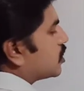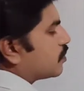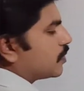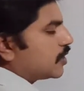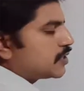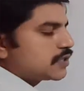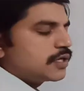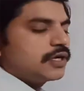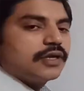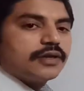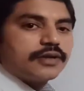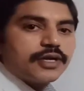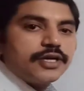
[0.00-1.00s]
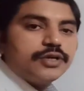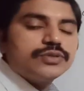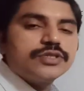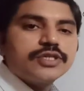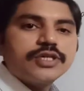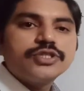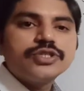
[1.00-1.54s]
place, try to
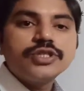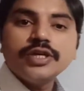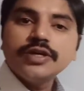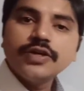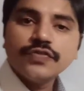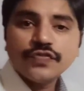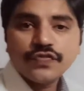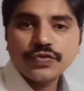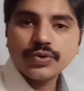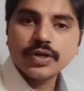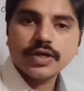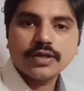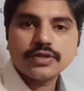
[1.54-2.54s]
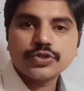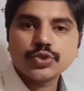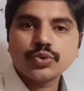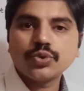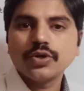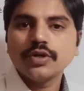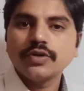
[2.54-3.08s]
search the food
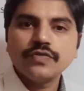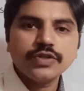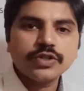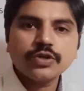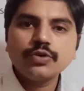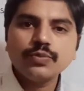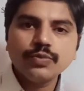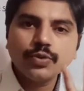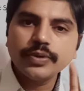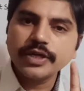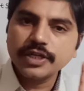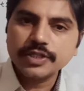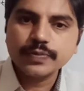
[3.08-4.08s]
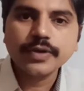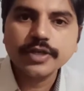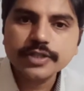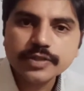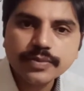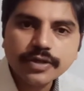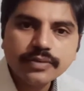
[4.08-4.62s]
also. Without moving it is
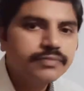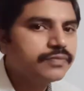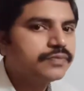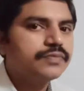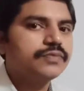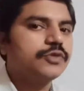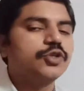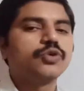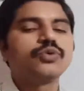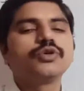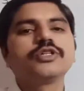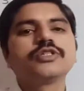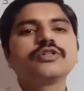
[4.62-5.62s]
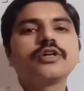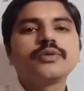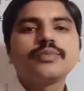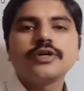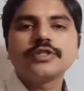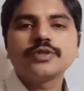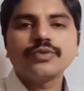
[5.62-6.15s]
possible? No, it is not
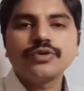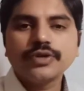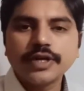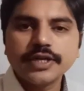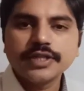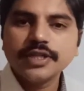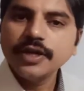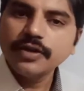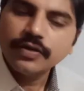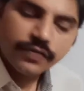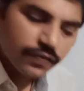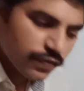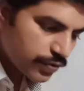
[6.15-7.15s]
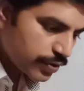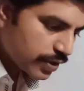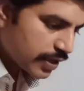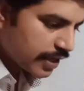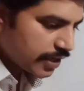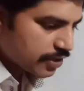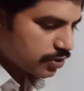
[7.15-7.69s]
possible to get the food,
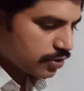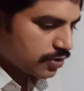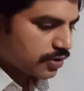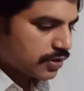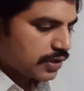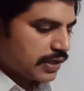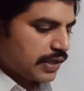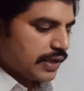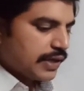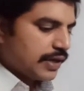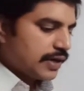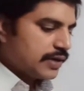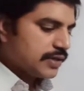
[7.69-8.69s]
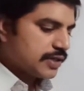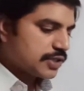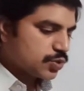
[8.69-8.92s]
correct or not? And that's